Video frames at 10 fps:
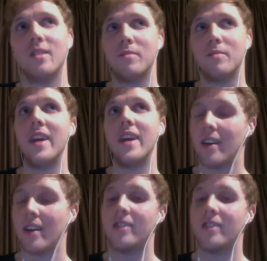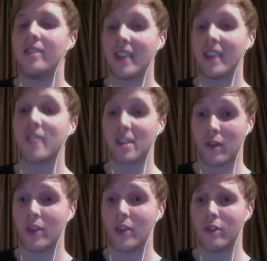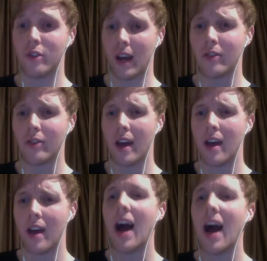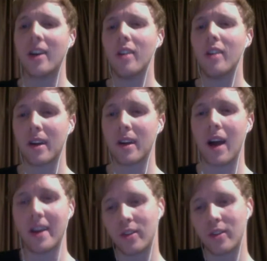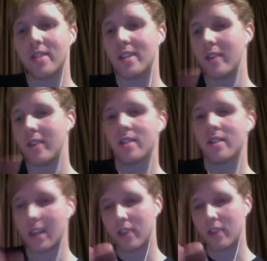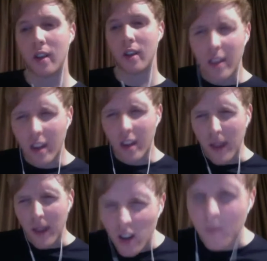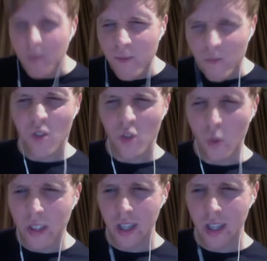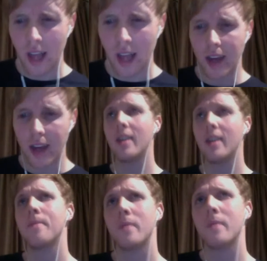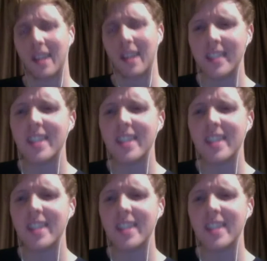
But yeah, that's very true. I call them, like, I get really serious because I like drink a lot, and then I'm like all squinty, like Clint